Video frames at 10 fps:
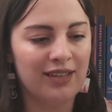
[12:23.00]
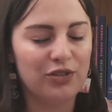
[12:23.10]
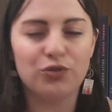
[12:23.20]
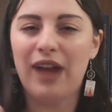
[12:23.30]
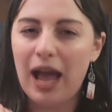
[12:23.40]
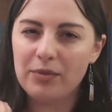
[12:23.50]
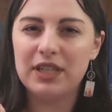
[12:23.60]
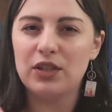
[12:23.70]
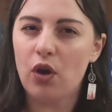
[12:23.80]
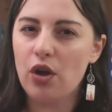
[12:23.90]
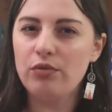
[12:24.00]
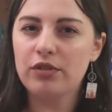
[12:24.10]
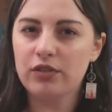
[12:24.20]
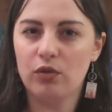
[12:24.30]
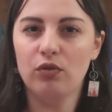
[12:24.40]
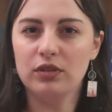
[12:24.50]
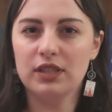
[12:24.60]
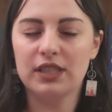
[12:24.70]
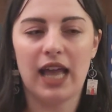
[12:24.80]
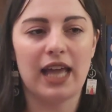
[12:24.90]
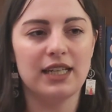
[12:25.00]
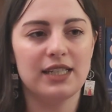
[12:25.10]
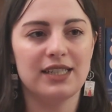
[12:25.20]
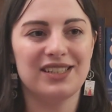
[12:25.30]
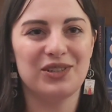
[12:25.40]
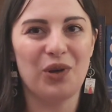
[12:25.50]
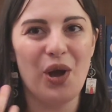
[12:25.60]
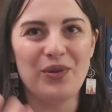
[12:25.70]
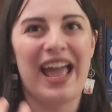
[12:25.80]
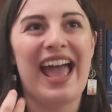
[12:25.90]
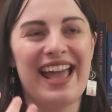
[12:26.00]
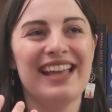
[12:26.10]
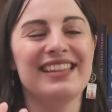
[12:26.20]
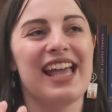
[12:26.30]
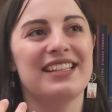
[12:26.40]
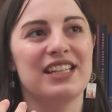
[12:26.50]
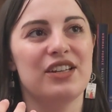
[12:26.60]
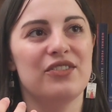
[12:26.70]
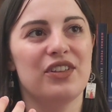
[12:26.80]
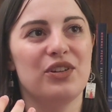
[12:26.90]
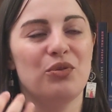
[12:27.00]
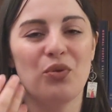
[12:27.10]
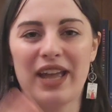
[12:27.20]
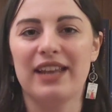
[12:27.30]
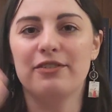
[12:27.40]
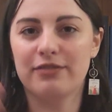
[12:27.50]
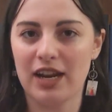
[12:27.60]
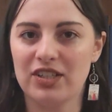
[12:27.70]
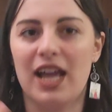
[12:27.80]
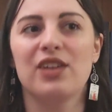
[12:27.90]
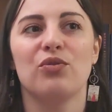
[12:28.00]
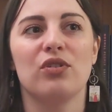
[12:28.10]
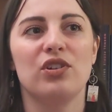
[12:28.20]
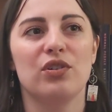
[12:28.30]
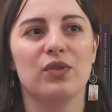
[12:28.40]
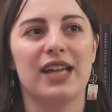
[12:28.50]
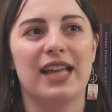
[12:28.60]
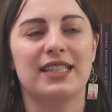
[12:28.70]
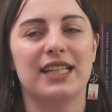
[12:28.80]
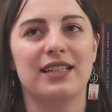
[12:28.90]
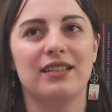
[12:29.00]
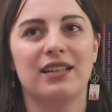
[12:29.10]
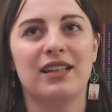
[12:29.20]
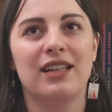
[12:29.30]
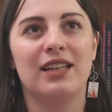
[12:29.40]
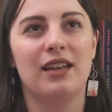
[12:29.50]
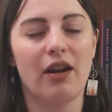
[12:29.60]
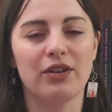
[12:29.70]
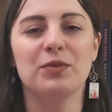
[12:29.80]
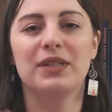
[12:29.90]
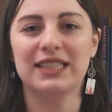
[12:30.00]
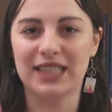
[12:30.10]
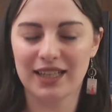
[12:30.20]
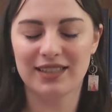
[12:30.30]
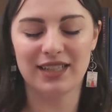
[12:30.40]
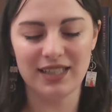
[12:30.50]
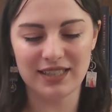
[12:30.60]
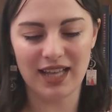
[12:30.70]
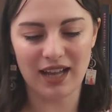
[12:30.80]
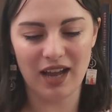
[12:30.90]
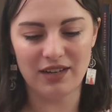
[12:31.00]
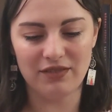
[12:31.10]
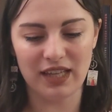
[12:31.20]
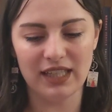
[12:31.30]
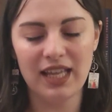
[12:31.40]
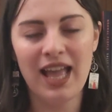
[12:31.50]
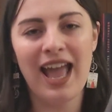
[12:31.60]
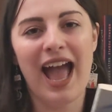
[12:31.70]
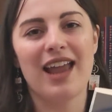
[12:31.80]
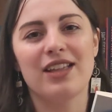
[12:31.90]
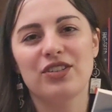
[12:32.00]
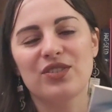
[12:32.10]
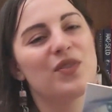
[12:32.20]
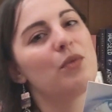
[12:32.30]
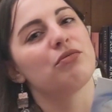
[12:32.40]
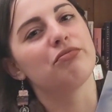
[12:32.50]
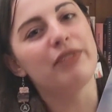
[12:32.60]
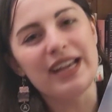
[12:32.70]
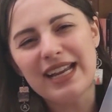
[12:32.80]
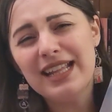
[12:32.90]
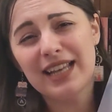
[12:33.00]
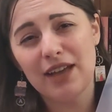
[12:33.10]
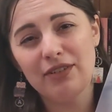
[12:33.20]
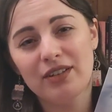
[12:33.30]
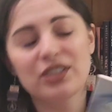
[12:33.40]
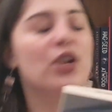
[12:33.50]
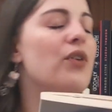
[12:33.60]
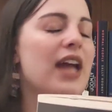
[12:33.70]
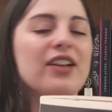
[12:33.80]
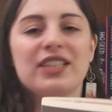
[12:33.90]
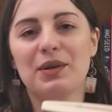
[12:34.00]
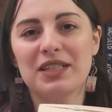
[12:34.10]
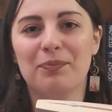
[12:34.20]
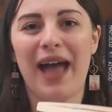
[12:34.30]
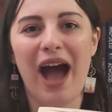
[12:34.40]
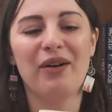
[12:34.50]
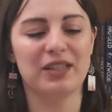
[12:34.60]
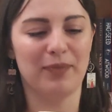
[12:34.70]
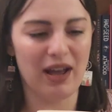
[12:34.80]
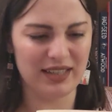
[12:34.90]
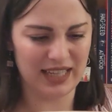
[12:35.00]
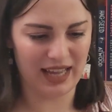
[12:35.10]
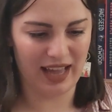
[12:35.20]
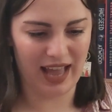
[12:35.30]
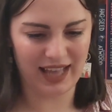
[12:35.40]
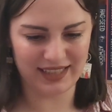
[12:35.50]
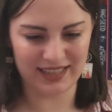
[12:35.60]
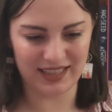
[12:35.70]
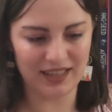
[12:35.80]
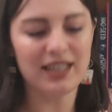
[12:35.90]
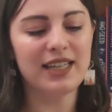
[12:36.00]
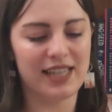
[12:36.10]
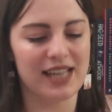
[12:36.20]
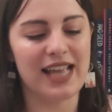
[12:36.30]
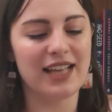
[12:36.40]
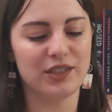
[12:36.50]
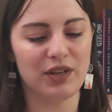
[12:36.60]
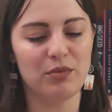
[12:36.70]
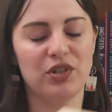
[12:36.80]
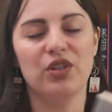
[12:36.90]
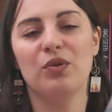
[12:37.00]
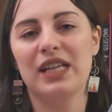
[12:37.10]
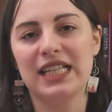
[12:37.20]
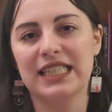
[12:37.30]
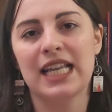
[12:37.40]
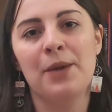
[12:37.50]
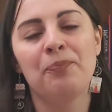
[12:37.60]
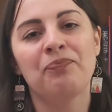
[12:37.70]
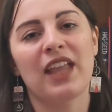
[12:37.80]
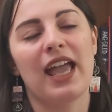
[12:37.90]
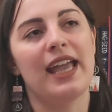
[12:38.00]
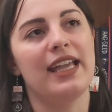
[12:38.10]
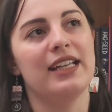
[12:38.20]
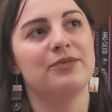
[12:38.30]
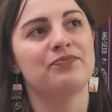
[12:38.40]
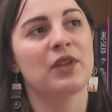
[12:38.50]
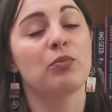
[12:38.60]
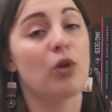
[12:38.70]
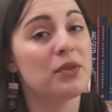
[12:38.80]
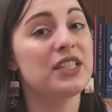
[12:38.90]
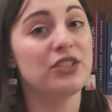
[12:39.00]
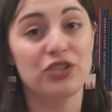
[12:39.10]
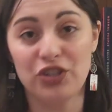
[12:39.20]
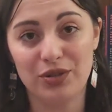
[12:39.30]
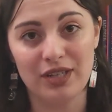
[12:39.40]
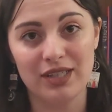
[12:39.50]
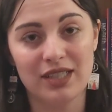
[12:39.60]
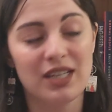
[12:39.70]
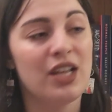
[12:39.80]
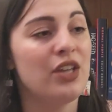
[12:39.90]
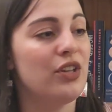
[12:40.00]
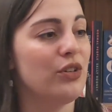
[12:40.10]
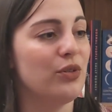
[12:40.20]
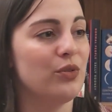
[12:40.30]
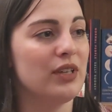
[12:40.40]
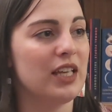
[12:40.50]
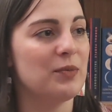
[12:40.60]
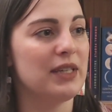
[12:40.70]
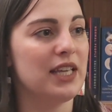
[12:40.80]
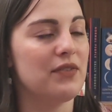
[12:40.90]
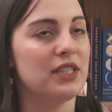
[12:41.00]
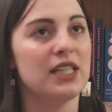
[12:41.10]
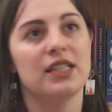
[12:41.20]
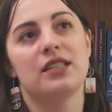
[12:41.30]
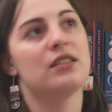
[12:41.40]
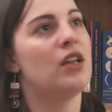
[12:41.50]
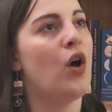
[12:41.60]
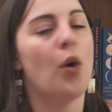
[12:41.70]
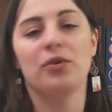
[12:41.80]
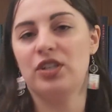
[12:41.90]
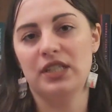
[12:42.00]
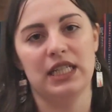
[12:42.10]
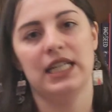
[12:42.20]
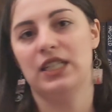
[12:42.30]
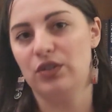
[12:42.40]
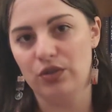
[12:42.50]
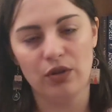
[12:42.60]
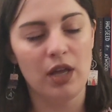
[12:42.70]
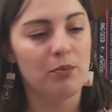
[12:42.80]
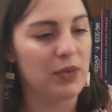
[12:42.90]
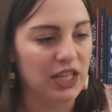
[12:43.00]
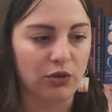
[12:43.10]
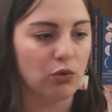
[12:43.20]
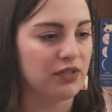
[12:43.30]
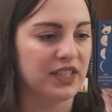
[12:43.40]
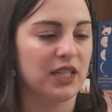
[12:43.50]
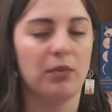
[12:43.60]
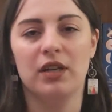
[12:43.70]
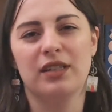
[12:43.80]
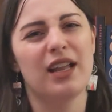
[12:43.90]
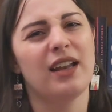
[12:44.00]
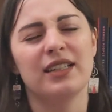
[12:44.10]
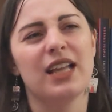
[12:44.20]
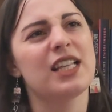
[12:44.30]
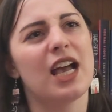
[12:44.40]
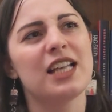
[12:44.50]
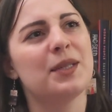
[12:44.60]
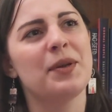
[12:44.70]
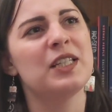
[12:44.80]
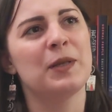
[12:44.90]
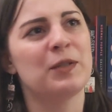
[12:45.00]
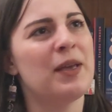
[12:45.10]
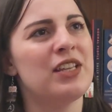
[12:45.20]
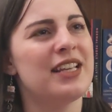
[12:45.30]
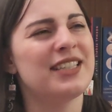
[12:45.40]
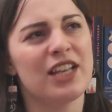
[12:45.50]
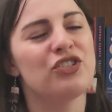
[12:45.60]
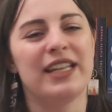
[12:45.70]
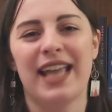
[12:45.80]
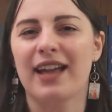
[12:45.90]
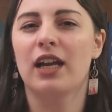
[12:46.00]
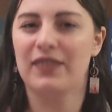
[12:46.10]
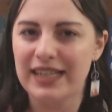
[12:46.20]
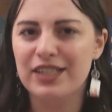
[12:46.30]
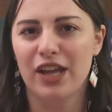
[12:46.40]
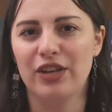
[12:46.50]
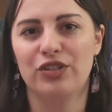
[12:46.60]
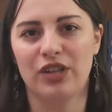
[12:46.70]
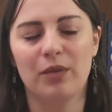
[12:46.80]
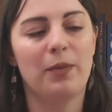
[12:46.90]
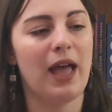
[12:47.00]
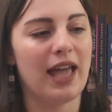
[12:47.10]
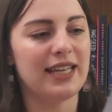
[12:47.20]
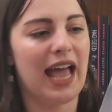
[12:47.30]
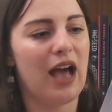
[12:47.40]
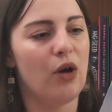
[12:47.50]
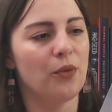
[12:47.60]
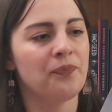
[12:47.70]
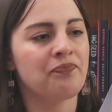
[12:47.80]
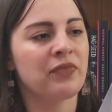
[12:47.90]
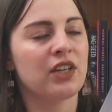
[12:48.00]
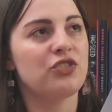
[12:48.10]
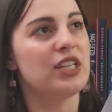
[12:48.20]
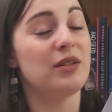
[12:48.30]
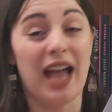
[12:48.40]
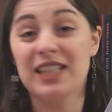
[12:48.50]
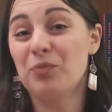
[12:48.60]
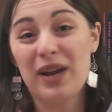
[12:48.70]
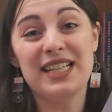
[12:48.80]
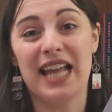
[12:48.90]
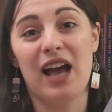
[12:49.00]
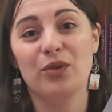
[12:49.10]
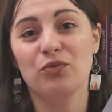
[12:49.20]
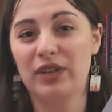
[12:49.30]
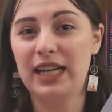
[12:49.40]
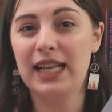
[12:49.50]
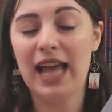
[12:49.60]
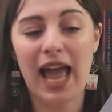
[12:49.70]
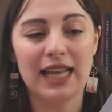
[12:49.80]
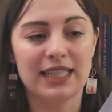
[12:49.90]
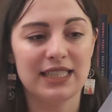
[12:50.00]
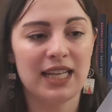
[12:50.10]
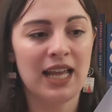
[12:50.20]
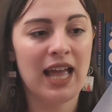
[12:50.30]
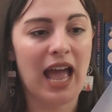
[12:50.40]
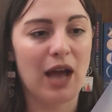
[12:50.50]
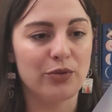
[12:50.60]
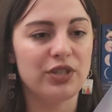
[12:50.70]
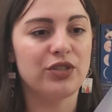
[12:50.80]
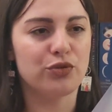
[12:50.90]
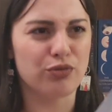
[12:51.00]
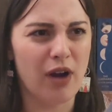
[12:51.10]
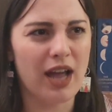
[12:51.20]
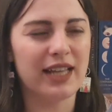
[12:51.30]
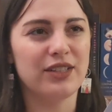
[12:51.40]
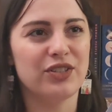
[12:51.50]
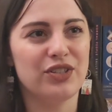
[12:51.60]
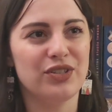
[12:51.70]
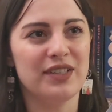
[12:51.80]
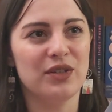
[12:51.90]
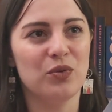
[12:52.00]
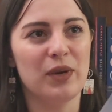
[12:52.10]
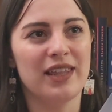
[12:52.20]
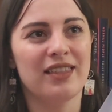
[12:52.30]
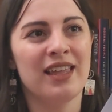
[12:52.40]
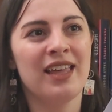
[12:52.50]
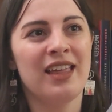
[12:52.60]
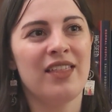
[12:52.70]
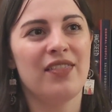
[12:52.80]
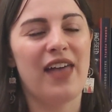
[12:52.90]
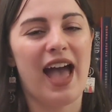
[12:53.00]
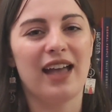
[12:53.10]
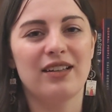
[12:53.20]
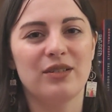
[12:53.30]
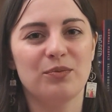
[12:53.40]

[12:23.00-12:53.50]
trapped in your own thoughts and your own air. The idea that you're not getting fresh air, you're not getting nourishment and sustenance and that kind of thing. And I just thought that was really clever. Sorry, I just know what it's about. It's about, is it Esther? Yes, Esther Greenwood, who is a promising student who has been given this opportunity to be in New York for the summer and I suppose essentially get a kind of internship, and how she has a breakdown, really, and how she's trying to deal with that